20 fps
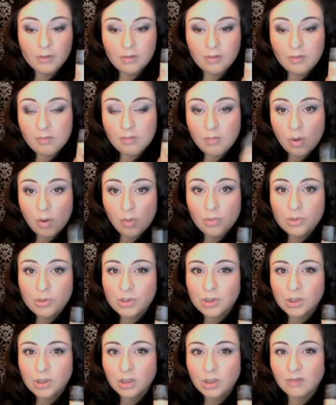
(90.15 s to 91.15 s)
the
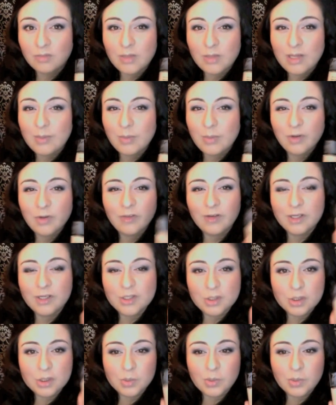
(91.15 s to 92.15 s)
most of my
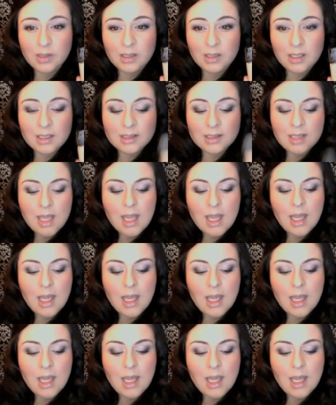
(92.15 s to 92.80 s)
imperfections with this,